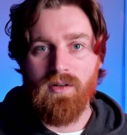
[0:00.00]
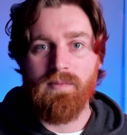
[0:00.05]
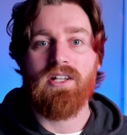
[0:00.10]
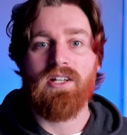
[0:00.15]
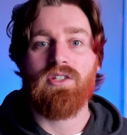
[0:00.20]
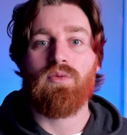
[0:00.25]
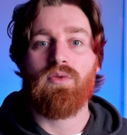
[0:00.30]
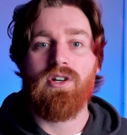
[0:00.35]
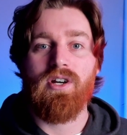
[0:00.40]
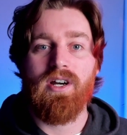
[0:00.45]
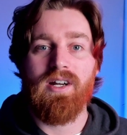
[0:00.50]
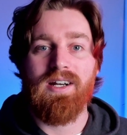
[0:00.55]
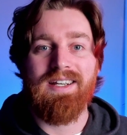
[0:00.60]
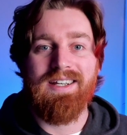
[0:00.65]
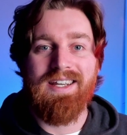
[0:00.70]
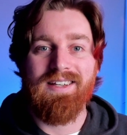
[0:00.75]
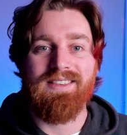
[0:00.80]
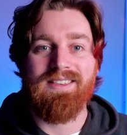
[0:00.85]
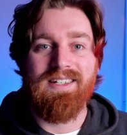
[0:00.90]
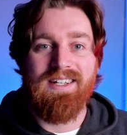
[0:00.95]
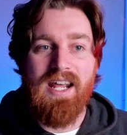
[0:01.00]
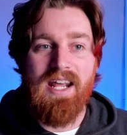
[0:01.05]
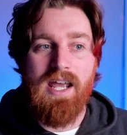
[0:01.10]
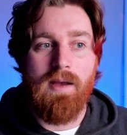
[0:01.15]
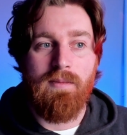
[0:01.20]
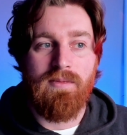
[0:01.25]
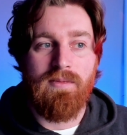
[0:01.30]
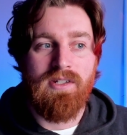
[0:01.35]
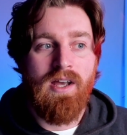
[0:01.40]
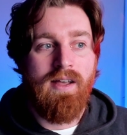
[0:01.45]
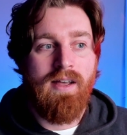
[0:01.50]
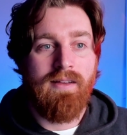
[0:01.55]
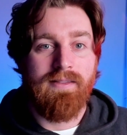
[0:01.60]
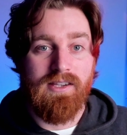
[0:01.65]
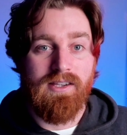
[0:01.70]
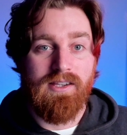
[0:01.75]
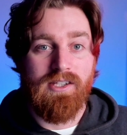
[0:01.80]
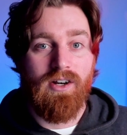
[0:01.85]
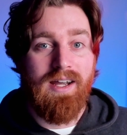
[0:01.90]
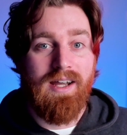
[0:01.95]
That's where you're going to get the names
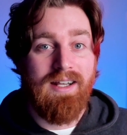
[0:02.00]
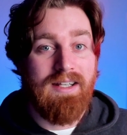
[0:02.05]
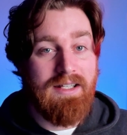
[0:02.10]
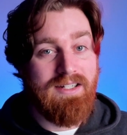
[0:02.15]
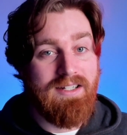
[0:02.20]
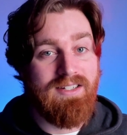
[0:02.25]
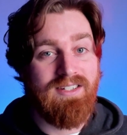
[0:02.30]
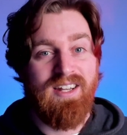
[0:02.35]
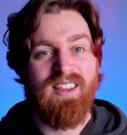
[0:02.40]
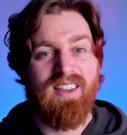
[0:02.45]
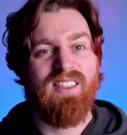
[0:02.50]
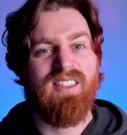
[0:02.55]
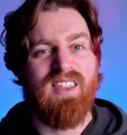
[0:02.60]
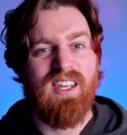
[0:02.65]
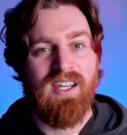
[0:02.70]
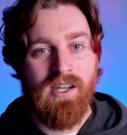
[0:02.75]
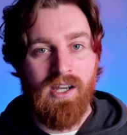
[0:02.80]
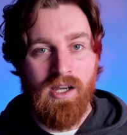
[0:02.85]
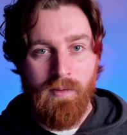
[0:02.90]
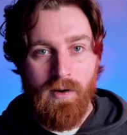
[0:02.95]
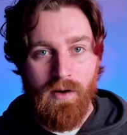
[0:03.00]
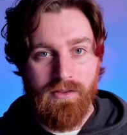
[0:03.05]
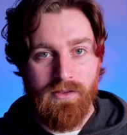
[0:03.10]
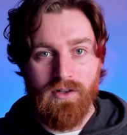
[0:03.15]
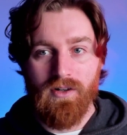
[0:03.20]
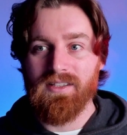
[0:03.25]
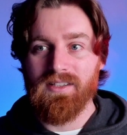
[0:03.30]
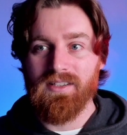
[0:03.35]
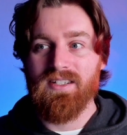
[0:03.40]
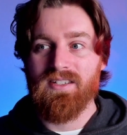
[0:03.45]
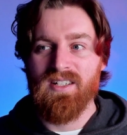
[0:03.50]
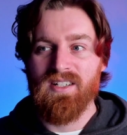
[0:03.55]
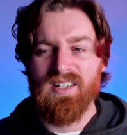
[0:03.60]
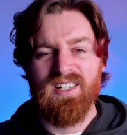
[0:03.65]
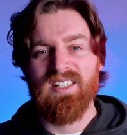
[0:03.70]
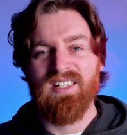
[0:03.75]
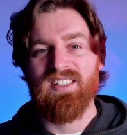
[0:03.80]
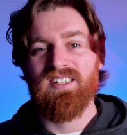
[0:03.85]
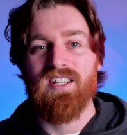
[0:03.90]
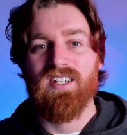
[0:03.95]
that they're at least thinking about. They're at least
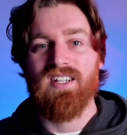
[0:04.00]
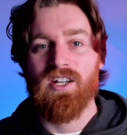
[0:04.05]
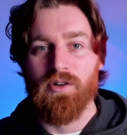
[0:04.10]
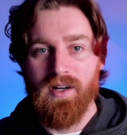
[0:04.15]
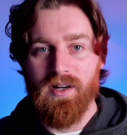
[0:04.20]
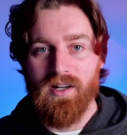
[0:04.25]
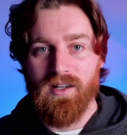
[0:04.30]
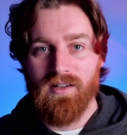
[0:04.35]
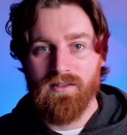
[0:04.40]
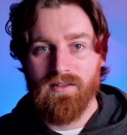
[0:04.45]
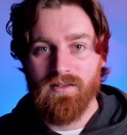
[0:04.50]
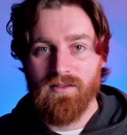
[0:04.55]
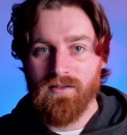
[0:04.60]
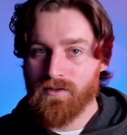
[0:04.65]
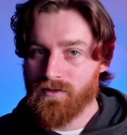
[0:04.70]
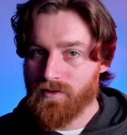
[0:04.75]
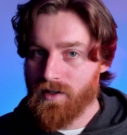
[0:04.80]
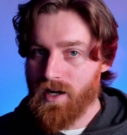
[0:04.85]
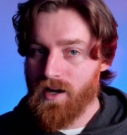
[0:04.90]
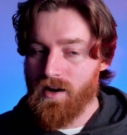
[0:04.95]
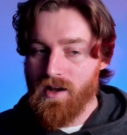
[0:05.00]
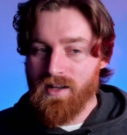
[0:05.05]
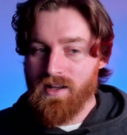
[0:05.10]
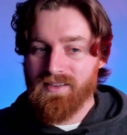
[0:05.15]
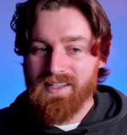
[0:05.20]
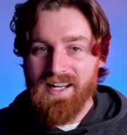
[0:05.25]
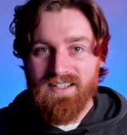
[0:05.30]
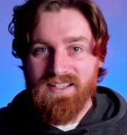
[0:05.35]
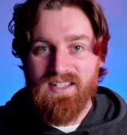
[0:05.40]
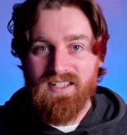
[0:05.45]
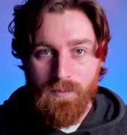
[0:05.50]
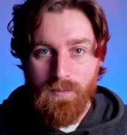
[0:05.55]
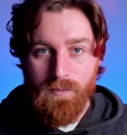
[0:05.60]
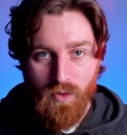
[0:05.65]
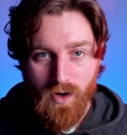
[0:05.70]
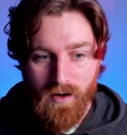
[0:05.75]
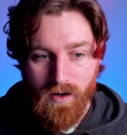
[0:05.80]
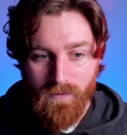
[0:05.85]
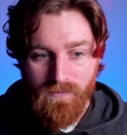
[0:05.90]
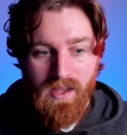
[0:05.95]
considering, right? That's step
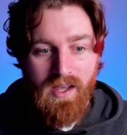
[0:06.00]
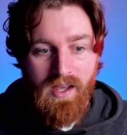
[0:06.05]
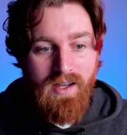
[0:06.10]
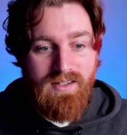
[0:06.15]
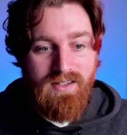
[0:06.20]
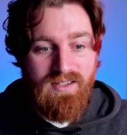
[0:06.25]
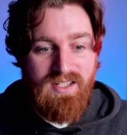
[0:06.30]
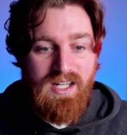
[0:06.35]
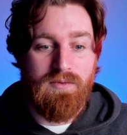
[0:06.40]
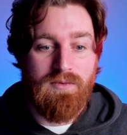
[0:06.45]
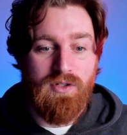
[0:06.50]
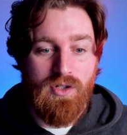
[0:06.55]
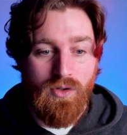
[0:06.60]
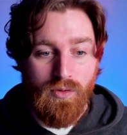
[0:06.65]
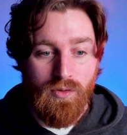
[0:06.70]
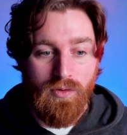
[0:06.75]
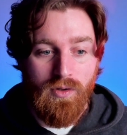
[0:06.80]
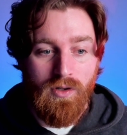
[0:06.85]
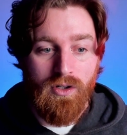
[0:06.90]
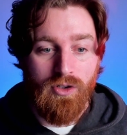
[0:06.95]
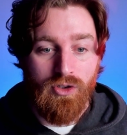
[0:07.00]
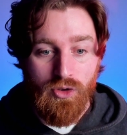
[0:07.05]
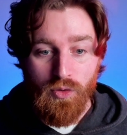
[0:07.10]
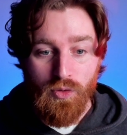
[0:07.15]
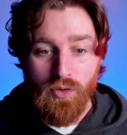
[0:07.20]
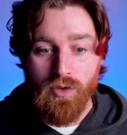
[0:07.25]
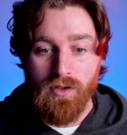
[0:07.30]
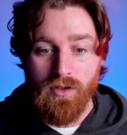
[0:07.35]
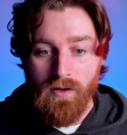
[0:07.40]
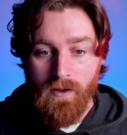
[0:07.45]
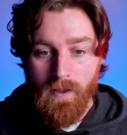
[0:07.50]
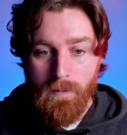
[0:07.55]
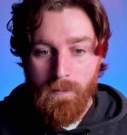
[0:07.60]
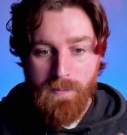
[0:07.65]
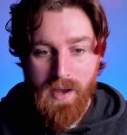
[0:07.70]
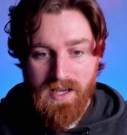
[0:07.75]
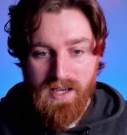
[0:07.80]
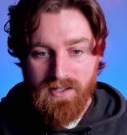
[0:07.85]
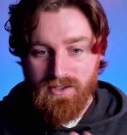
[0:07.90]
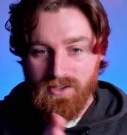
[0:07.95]
one. Step two, Google
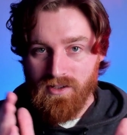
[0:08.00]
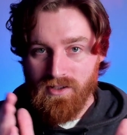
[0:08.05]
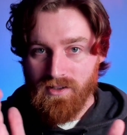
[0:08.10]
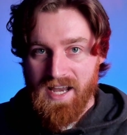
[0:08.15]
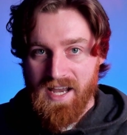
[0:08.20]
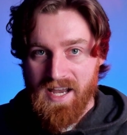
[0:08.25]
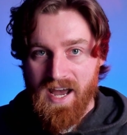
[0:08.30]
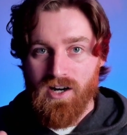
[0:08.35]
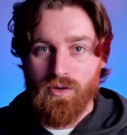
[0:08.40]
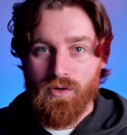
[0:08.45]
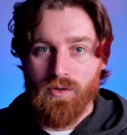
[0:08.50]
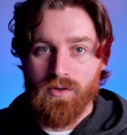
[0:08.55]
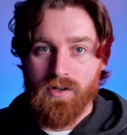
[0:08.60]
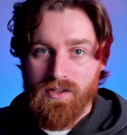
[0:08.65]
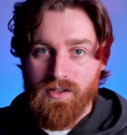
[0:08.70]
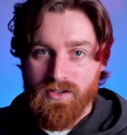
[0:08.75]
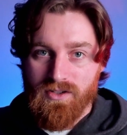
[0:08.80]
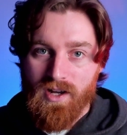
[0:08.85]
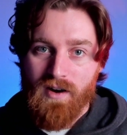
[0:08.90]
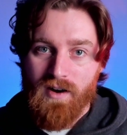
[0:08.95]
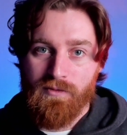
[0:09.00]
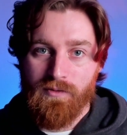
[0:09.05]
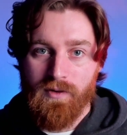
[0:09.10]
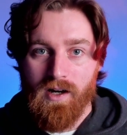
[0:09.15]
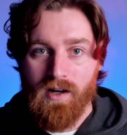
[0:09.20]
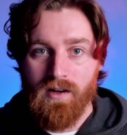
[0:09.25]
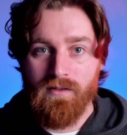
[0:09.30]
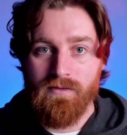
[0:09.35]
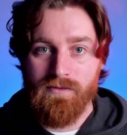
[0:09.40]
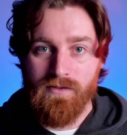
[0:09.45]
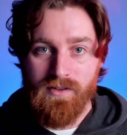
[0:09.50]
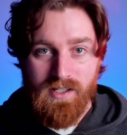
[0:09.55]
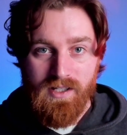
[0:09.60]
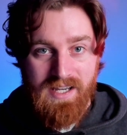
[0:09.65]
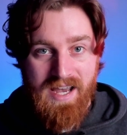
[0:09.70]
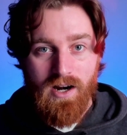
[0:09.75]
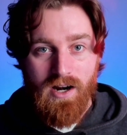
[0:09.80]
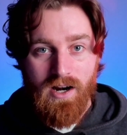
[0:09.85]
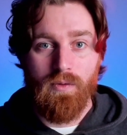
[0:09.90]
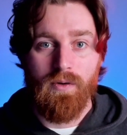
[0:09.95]
best category software for the
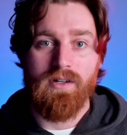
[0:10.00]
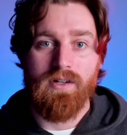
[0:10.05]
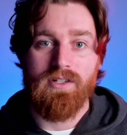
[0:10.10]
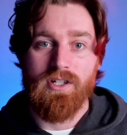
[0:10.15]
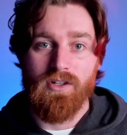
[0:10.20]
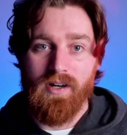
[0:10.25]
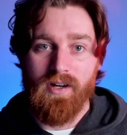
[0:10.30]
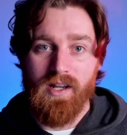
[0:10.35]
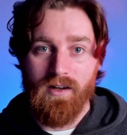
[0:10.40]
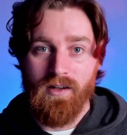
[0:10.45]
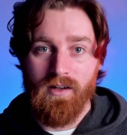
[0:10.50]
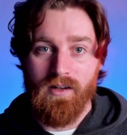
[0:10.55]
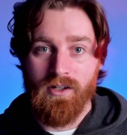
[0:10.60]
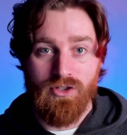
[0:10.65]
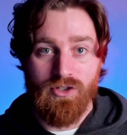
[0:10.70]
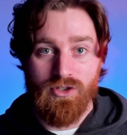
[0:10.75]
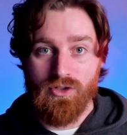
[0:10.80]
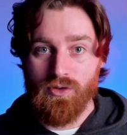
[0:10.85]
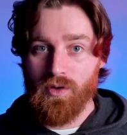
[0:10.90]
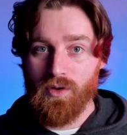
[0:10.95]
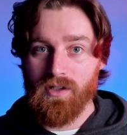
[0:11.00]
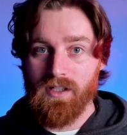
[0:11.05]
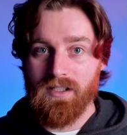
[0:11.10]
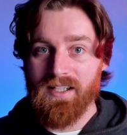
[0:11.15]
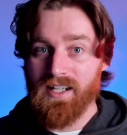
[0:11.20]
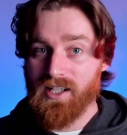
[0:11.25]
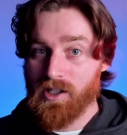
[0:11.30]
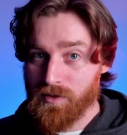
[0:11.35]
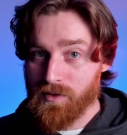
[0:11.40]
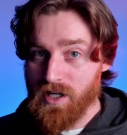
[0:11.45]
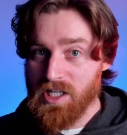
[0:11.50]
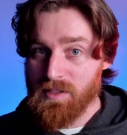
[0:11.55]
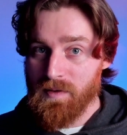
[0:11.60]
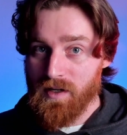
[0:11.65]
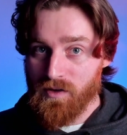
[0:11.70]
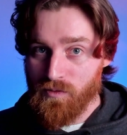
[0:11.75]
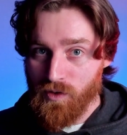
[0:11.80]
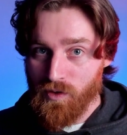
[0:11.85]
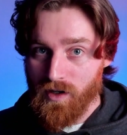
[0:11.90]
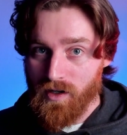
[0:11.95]
categories you're in. Just Google it like your
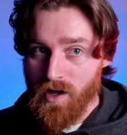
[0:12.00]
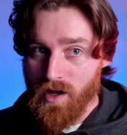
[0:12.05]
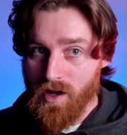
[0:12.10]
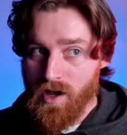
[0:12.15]
prospect would.